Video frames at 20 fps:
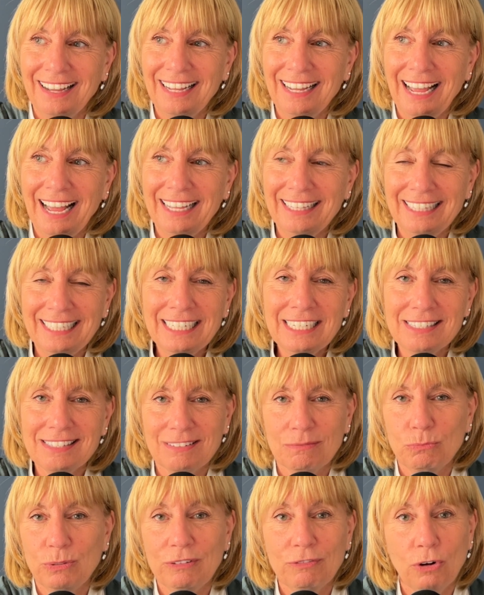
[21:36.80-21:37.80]
I think
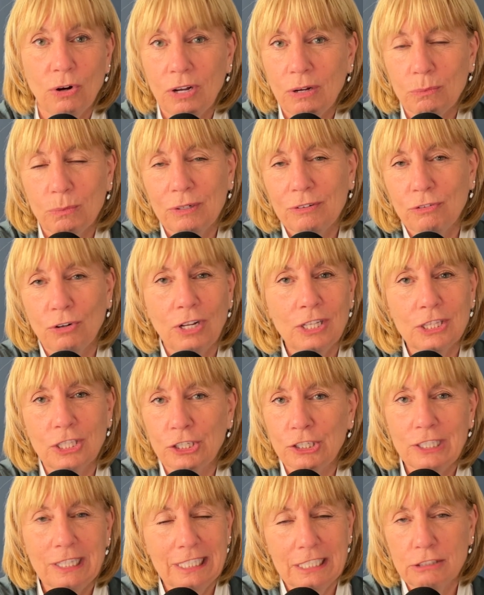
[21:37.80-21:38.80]
we've all
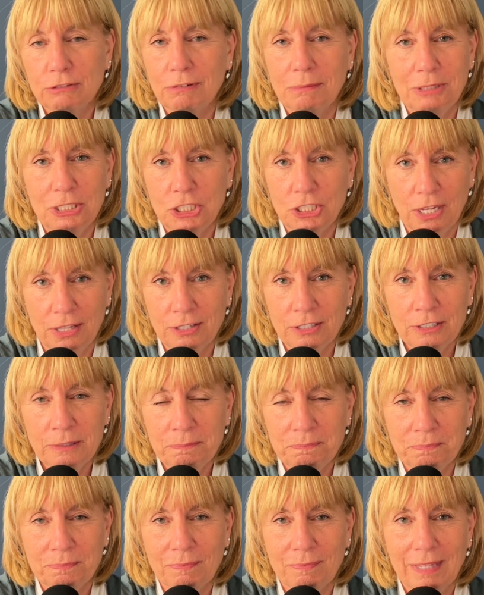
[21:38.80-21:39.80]
learned things from each other.
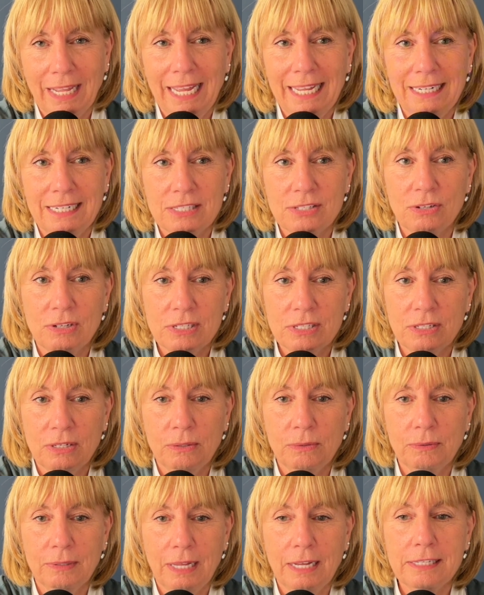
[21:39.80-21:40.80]
And it's
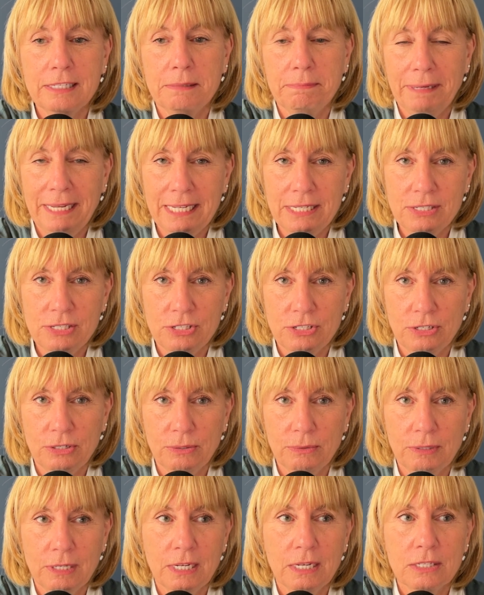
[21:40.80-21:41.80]
also a space
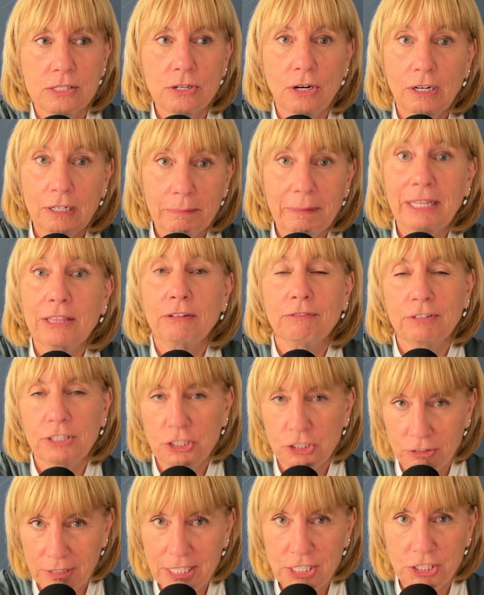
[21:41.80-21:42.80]
to talk about the
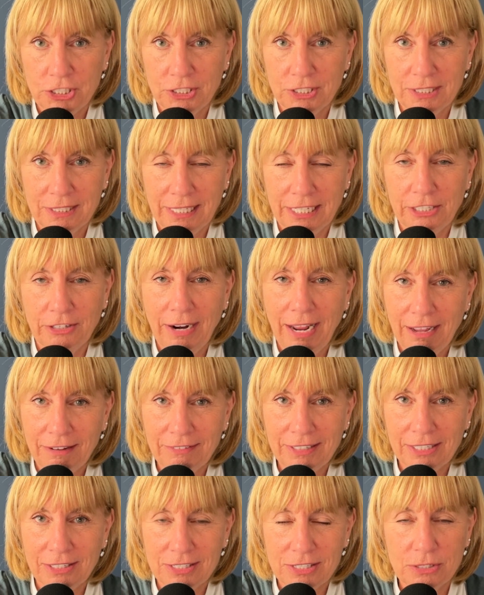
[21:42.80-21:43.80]
frustrations that you're
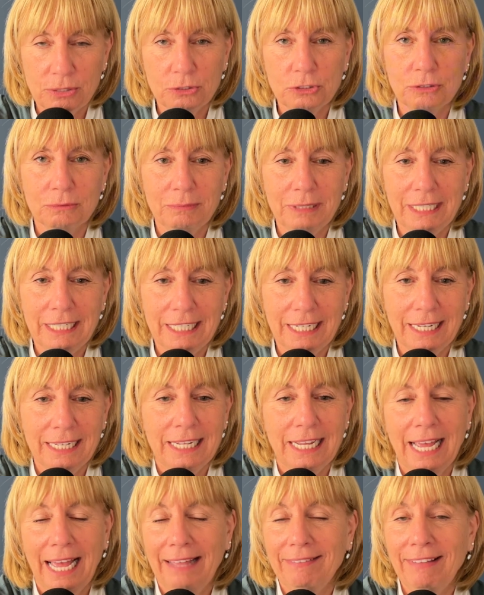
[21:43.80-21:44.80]
having on social media.
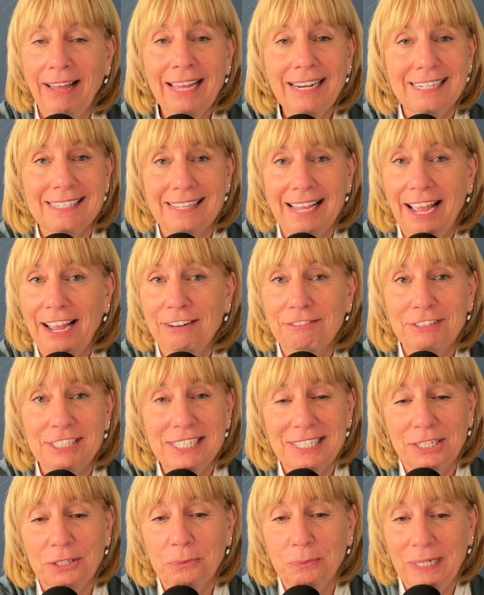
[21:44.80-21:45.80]
And that is every
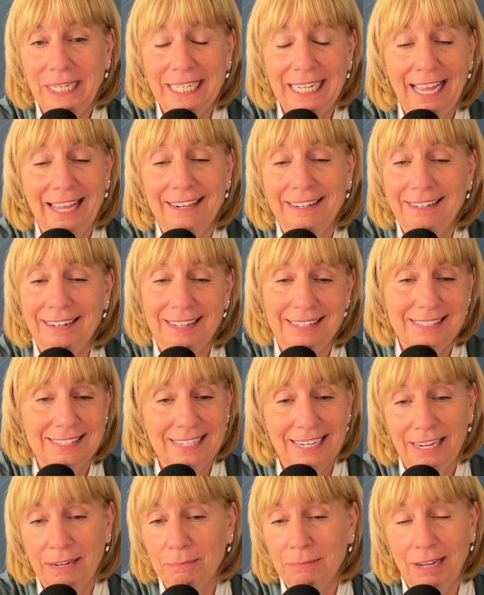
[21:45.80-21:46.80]
single week. And
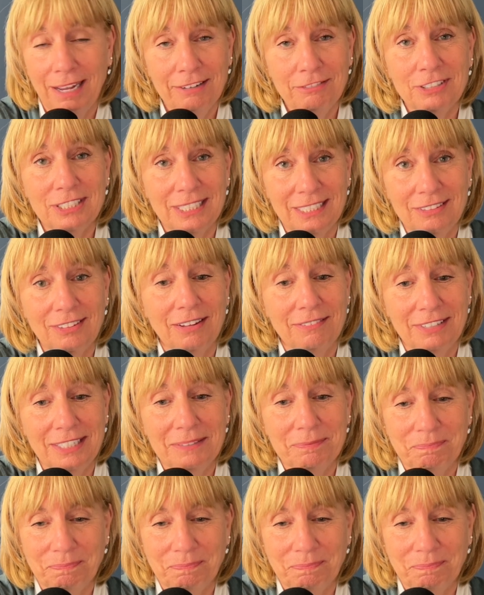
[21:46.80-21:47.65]
damn, I really love it.